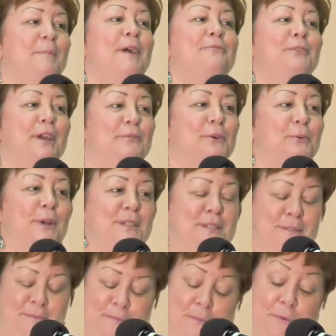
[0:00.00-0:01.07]
of my
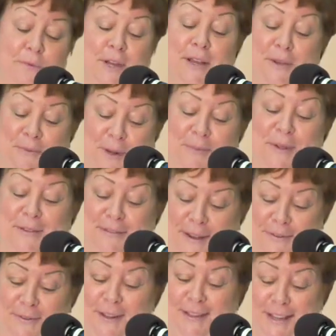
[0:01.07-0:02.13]

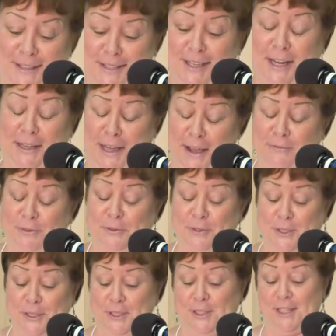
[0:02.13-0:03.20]
favorite things that I laugh over
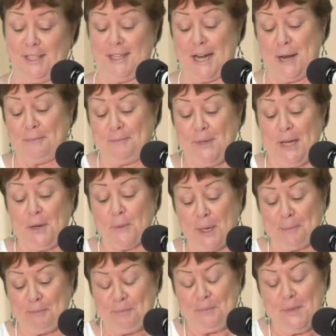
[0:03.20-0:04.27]
still to today.
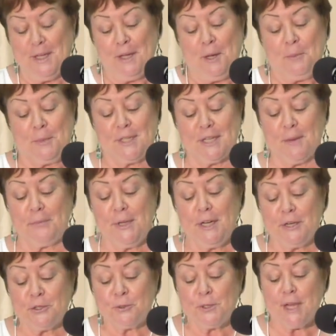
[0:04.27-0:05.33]
Anyway, but something
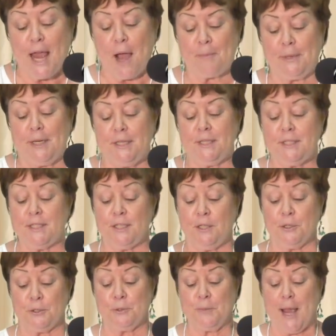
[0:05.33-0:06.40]
else was happening as the
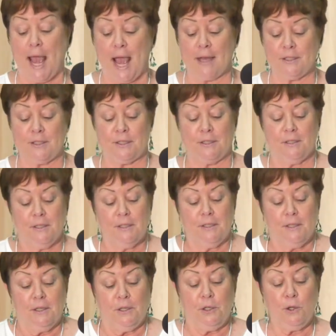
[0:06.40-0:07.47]
years passed.
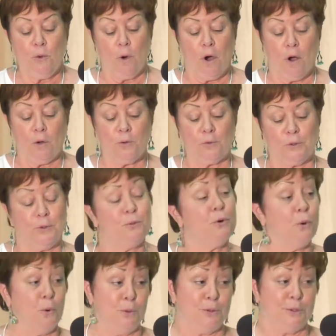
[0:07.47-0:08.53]
You all grew
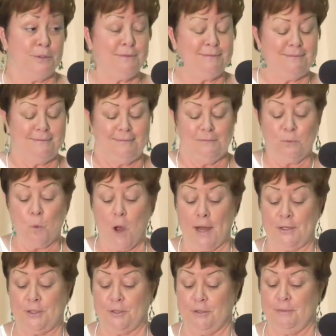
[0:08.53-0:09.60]
older,
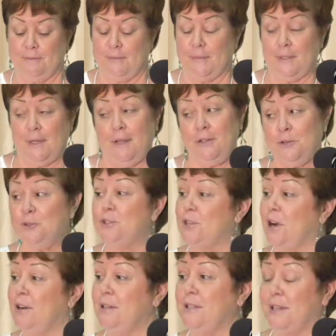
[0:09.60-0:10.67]
wiser, and you
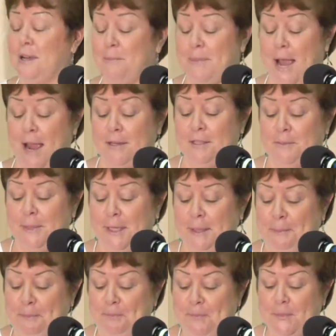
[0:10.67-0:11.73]
started to come back to me.